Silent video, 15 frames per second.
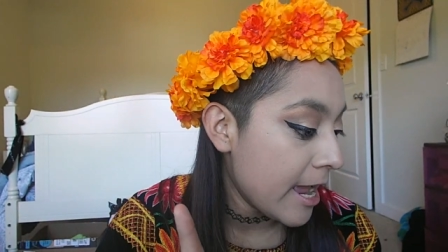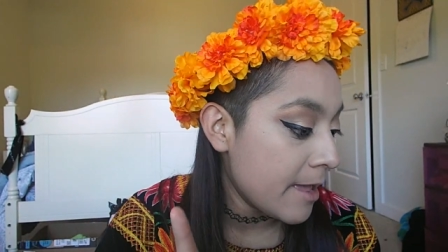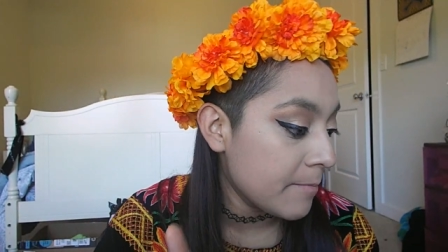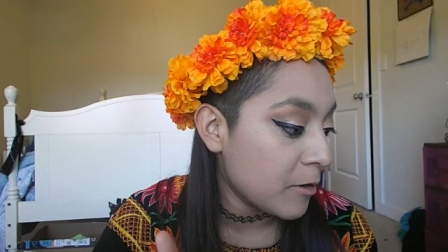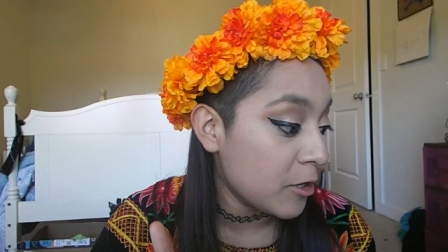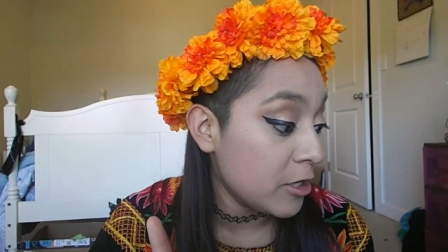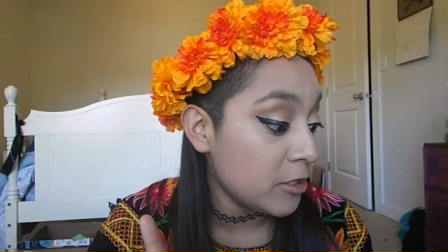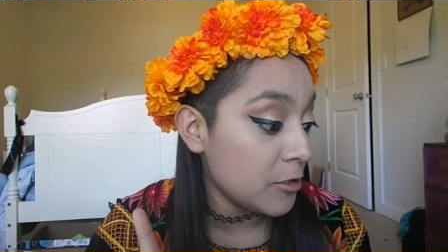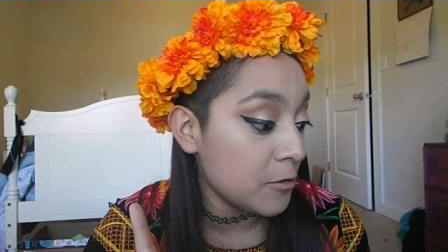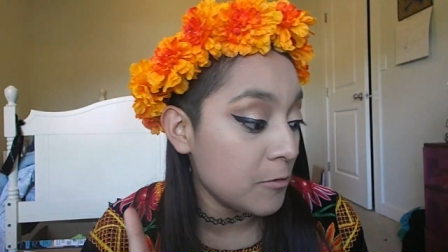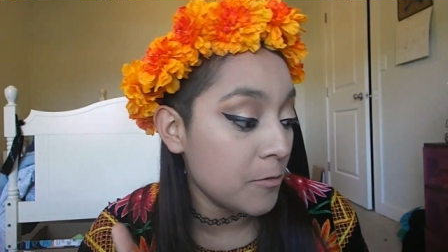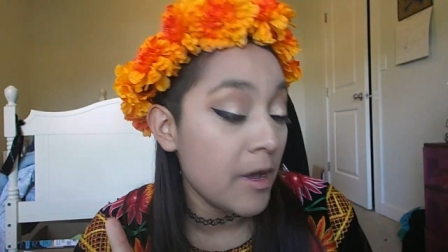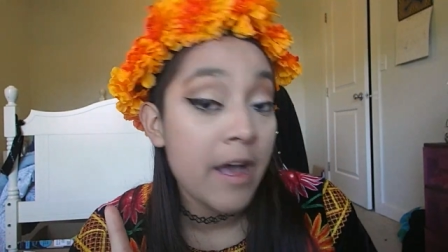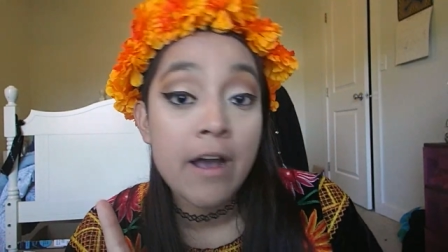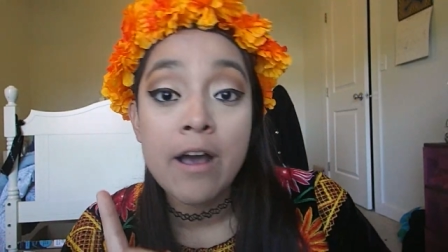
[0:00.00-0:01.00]
I am going to
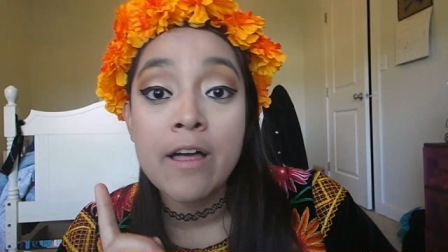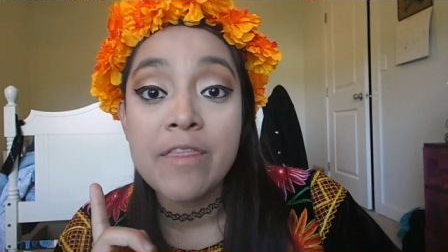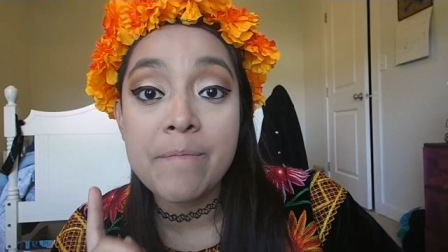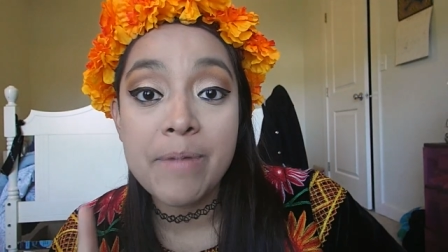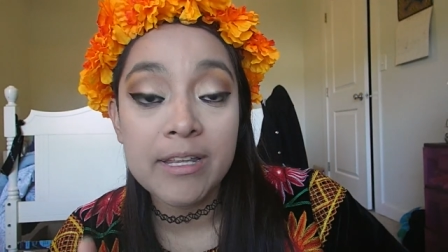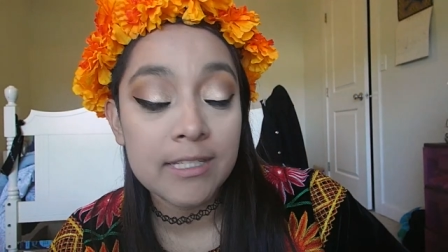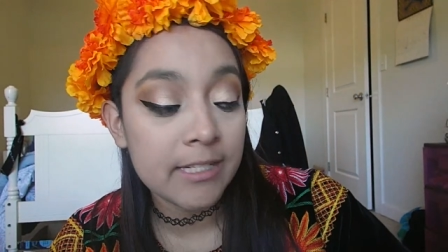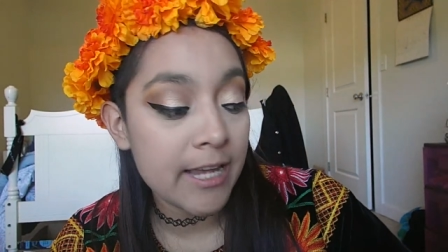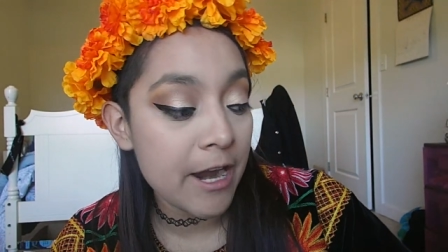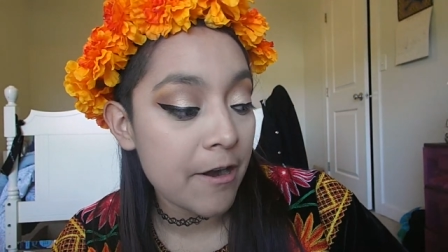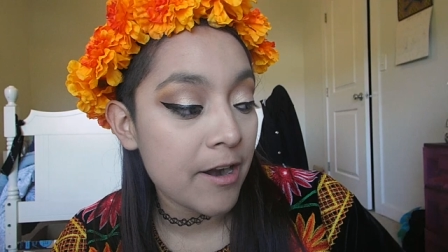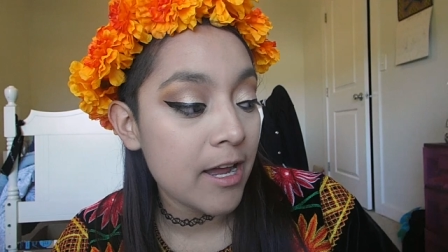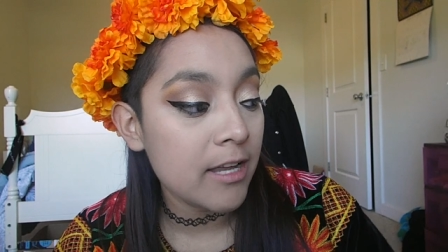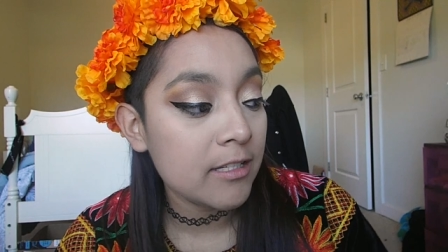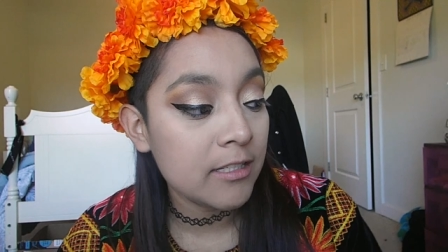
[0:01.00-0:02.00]
do the mascara.